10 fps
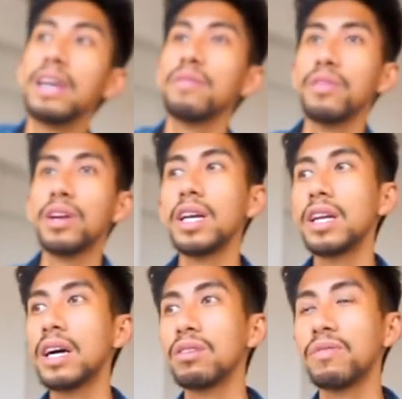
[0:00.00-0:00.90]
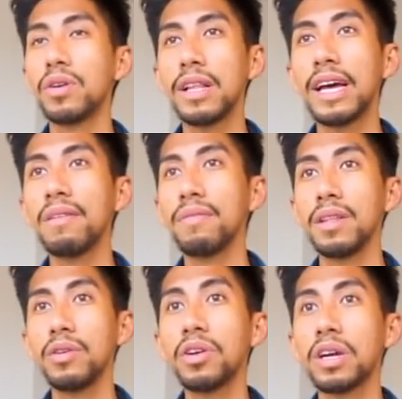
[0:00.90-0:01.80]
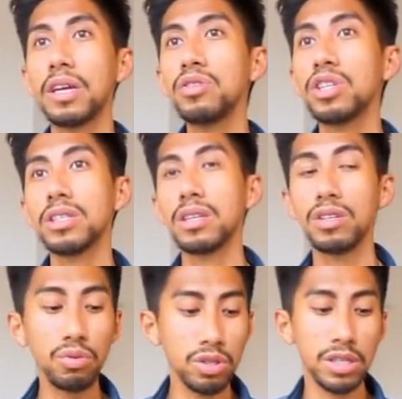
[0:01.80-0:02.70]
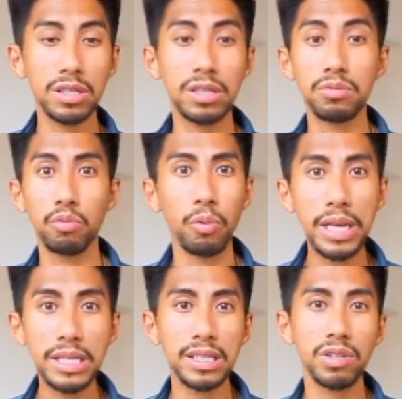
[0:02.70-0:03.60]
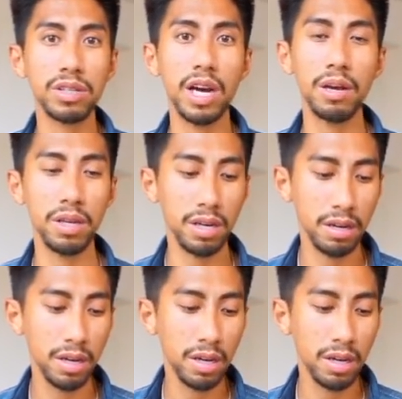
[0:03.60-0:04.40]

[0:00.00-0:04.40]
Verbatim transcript: life, or they're in and out of your life, and you just wasted your time here.